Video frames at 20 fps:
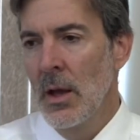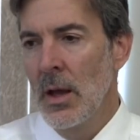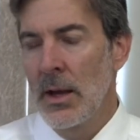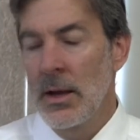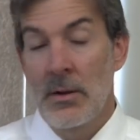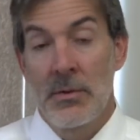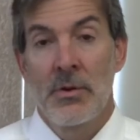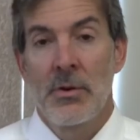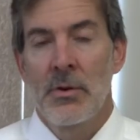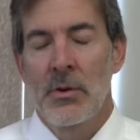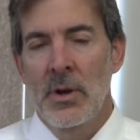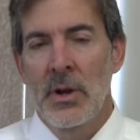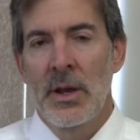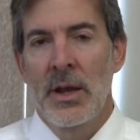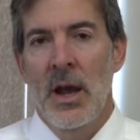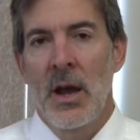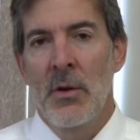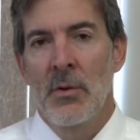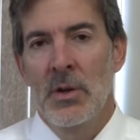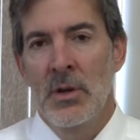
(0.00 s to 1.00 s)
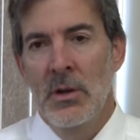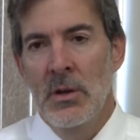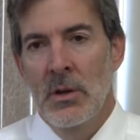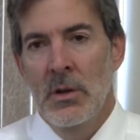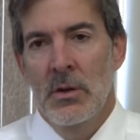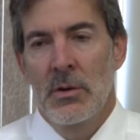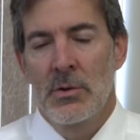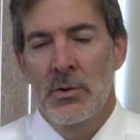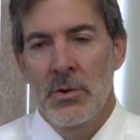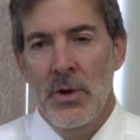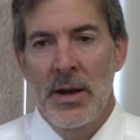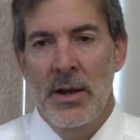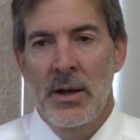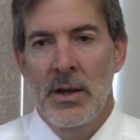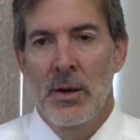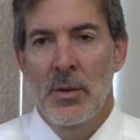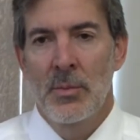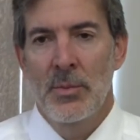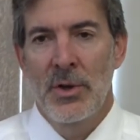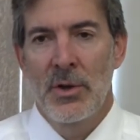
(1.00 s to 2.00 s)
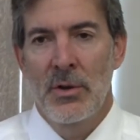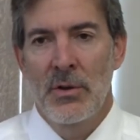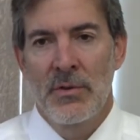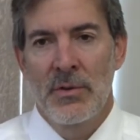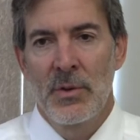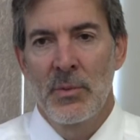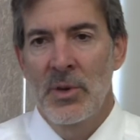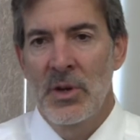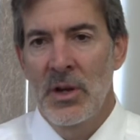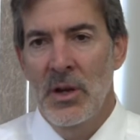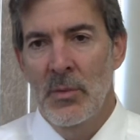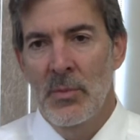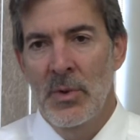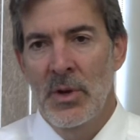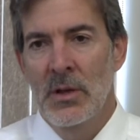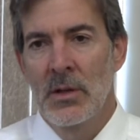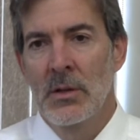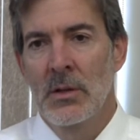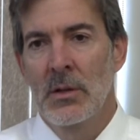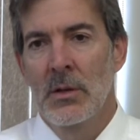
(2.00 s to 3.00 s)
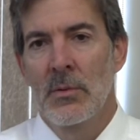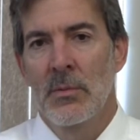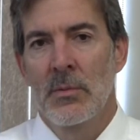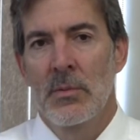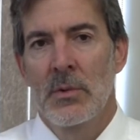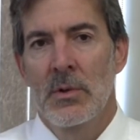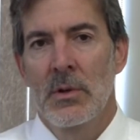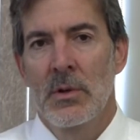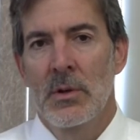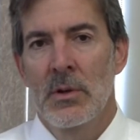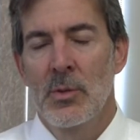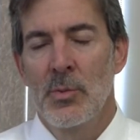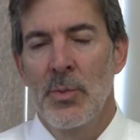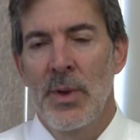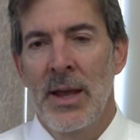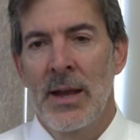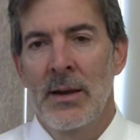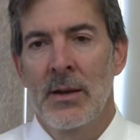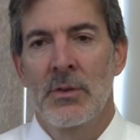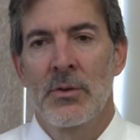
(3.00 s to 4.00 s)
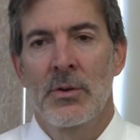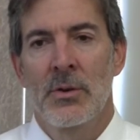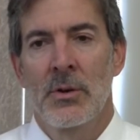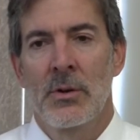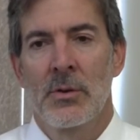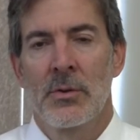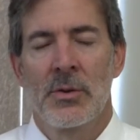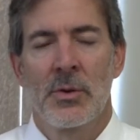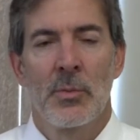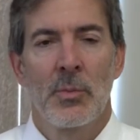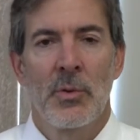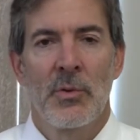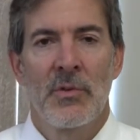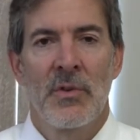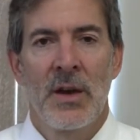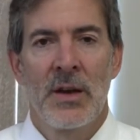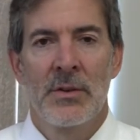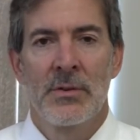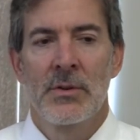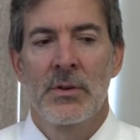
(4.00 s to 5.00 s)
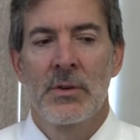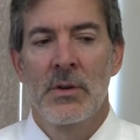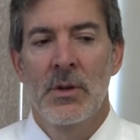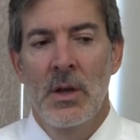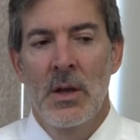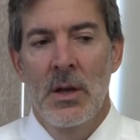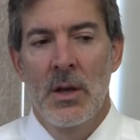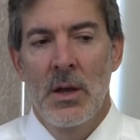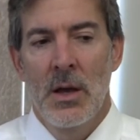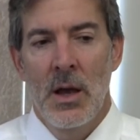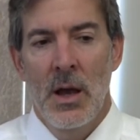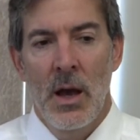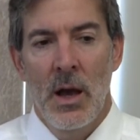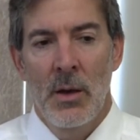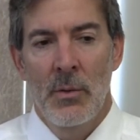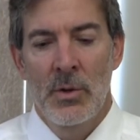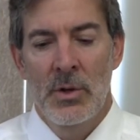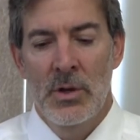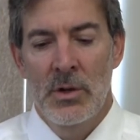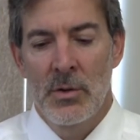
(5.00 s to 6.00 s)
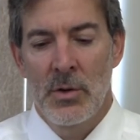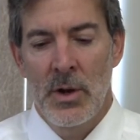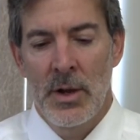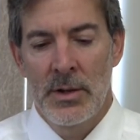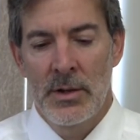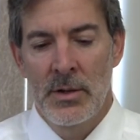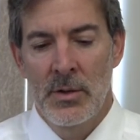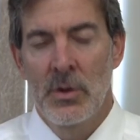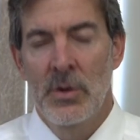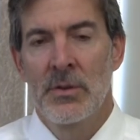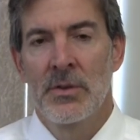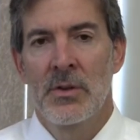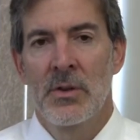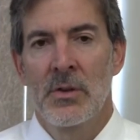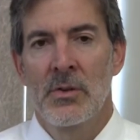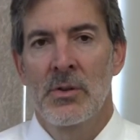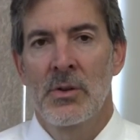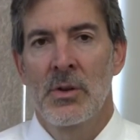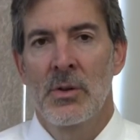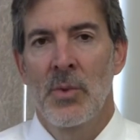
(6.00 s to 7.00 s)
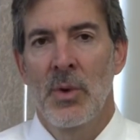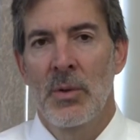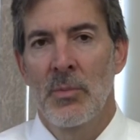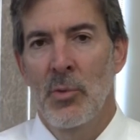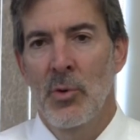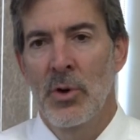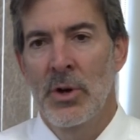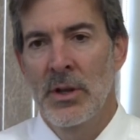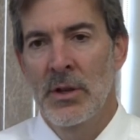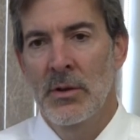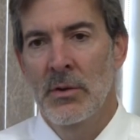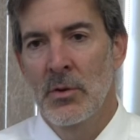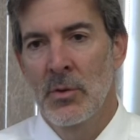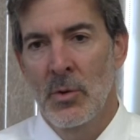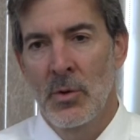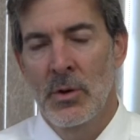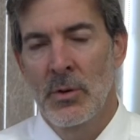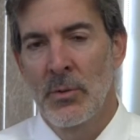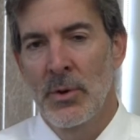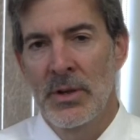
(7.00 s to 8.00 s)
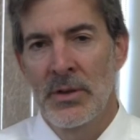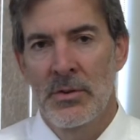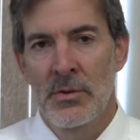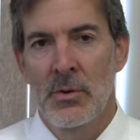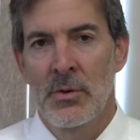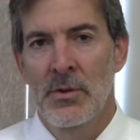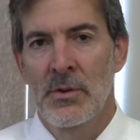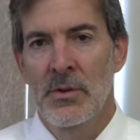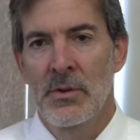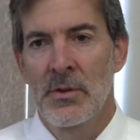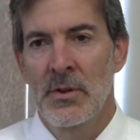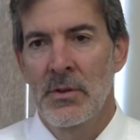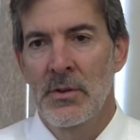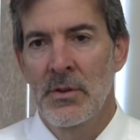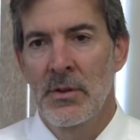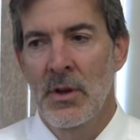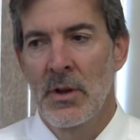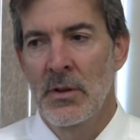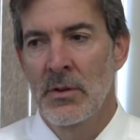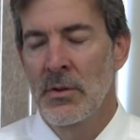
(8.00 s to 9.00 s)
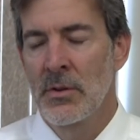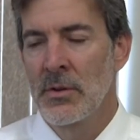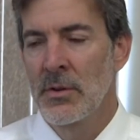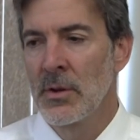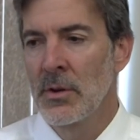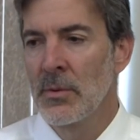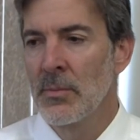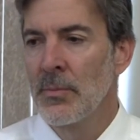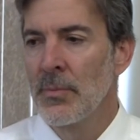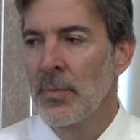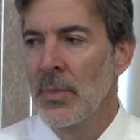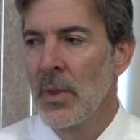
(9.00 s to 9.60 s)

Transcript: and certainly I would try to help you if you become a new manager or supervisor. I would try to assist you by pointing you toward resources and such. So